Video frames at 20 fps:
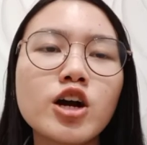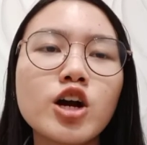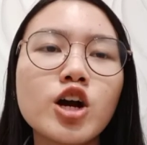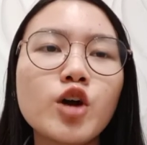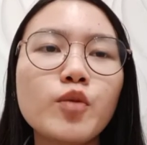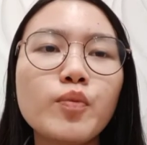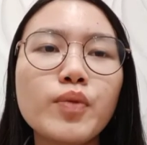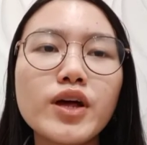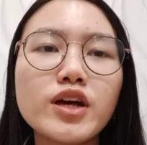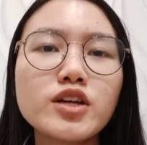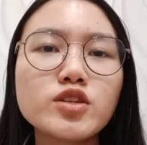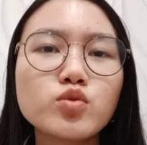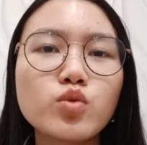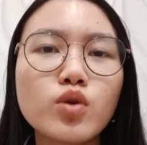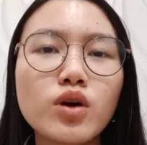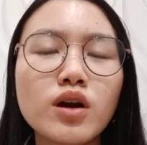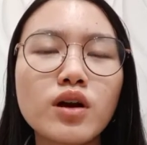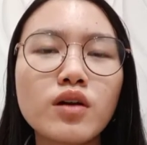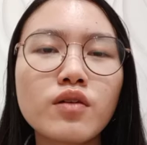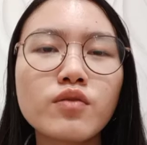A place
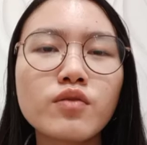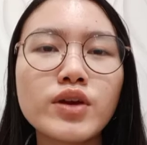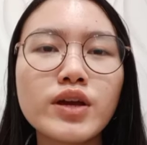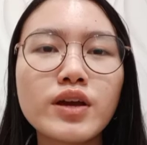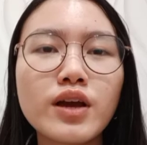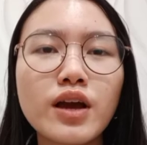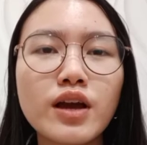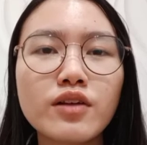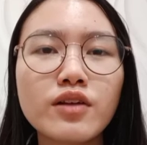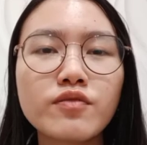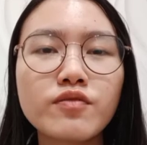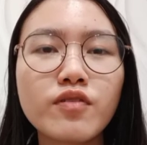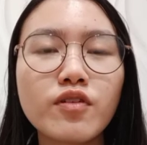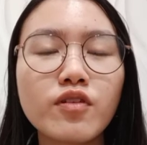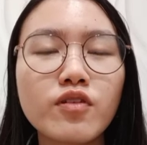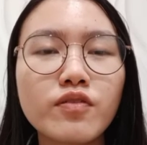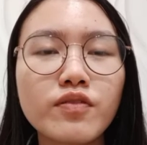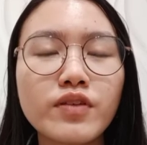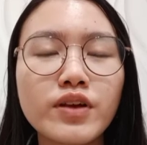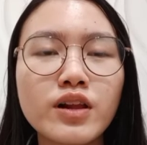where we can
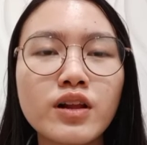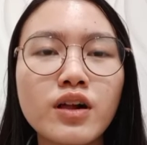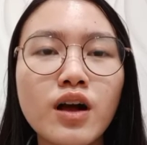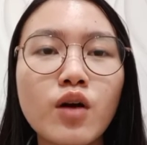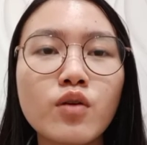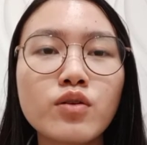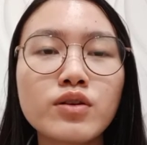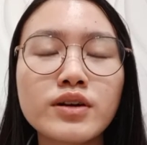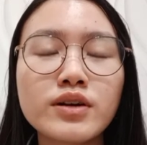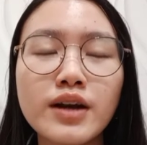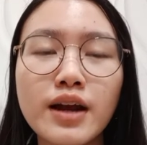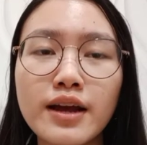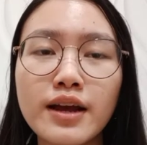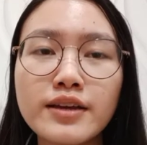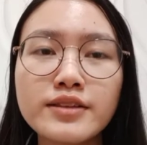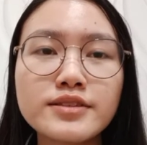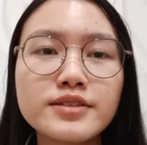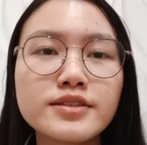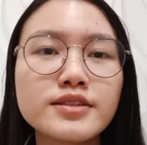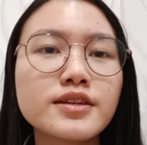fulfill our
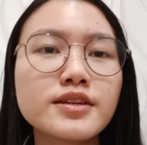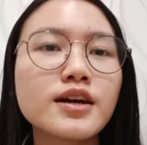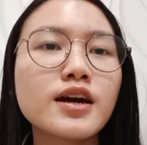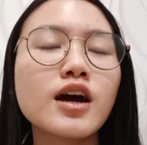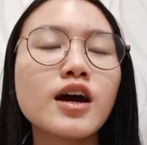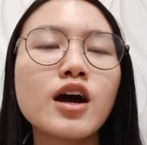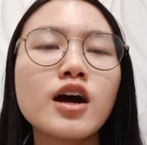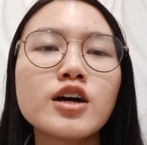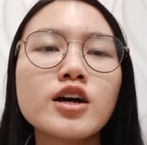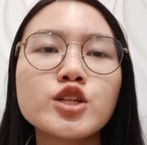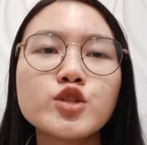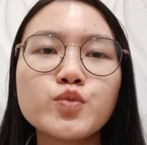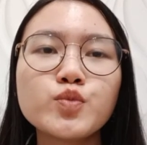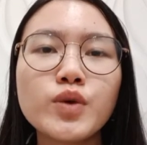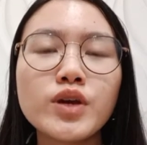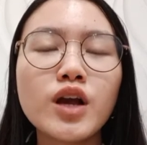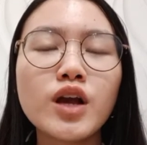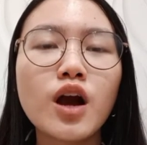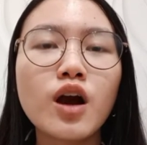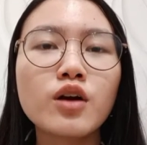rights,
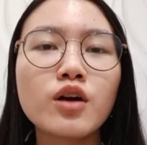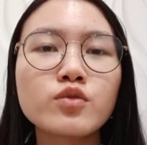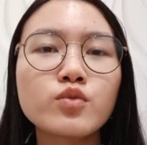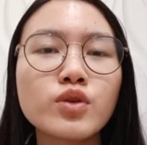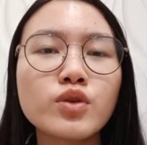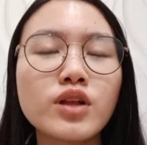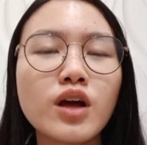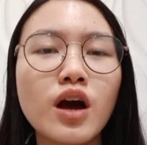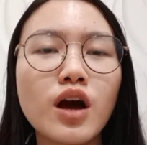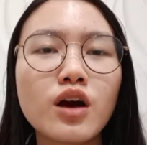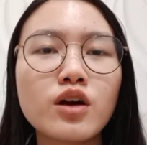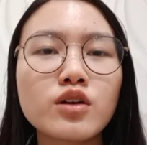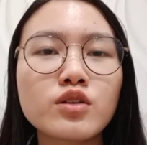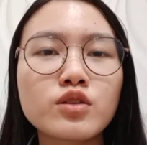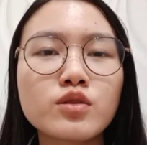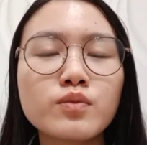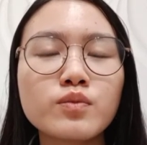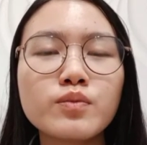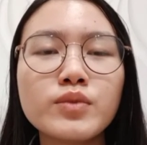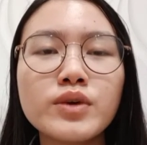speak out without
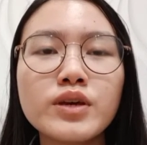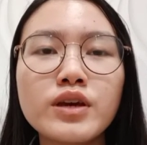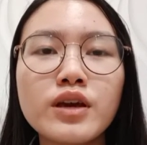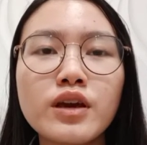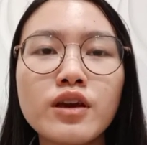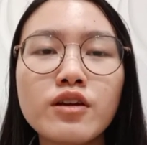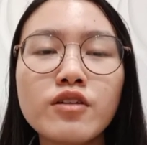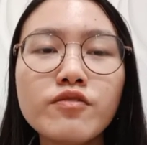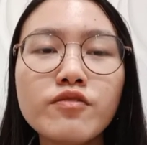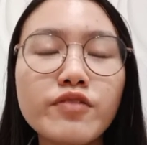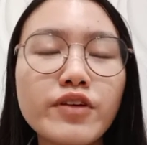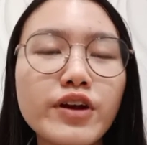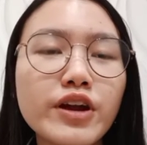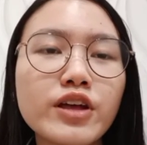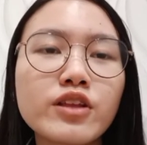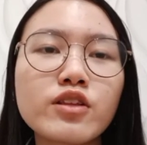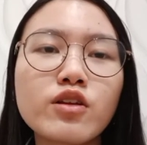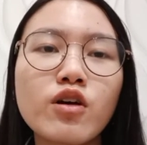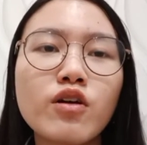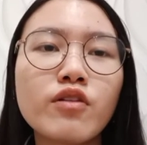being afraid
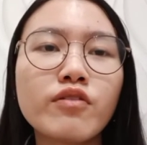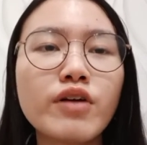of